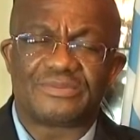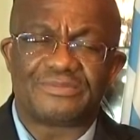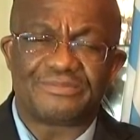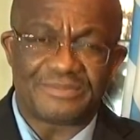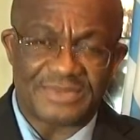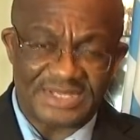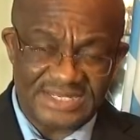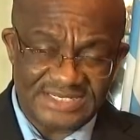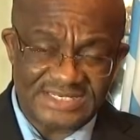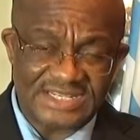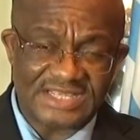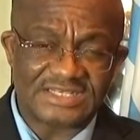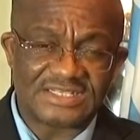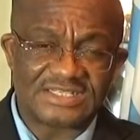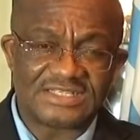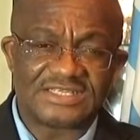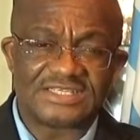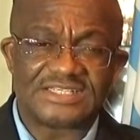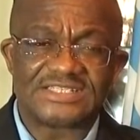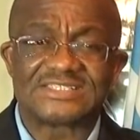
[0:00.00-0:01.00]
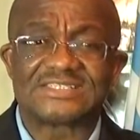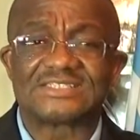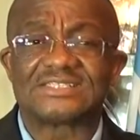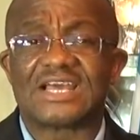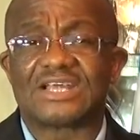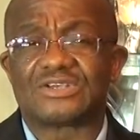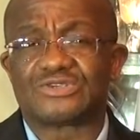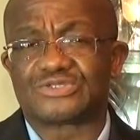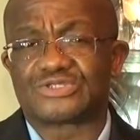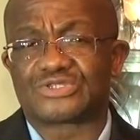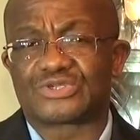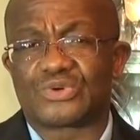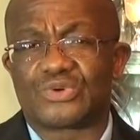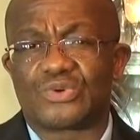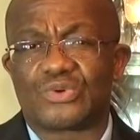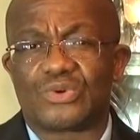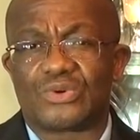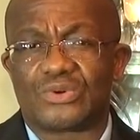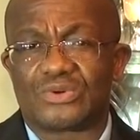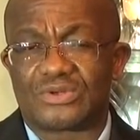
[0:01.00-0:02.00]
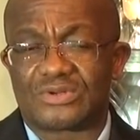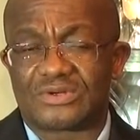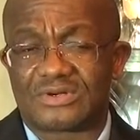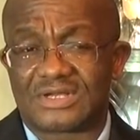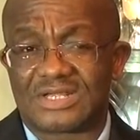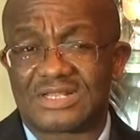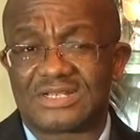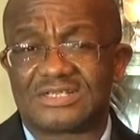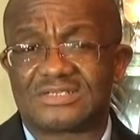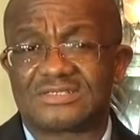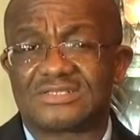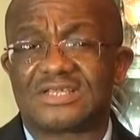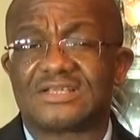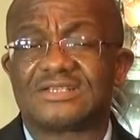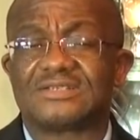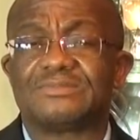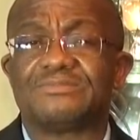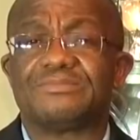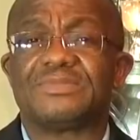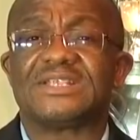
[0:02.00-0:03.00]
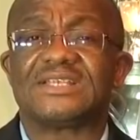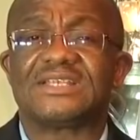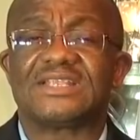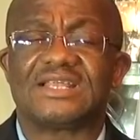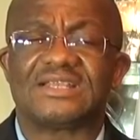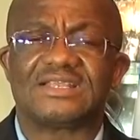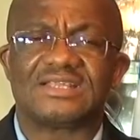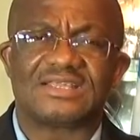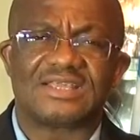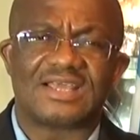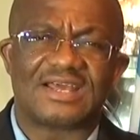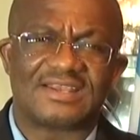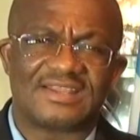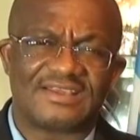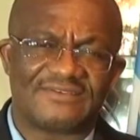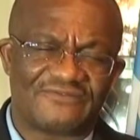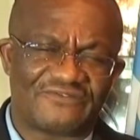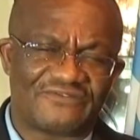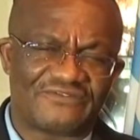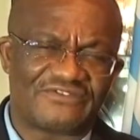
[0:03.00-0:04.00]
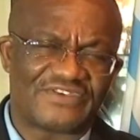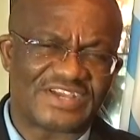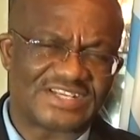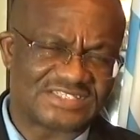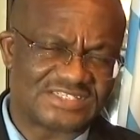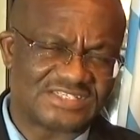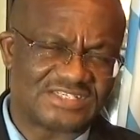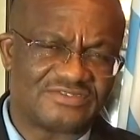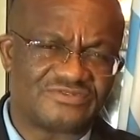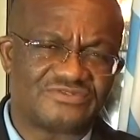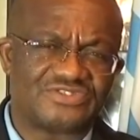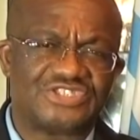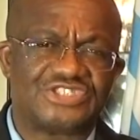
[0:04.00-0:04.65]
maintaining status quo rather than maintaining an effective,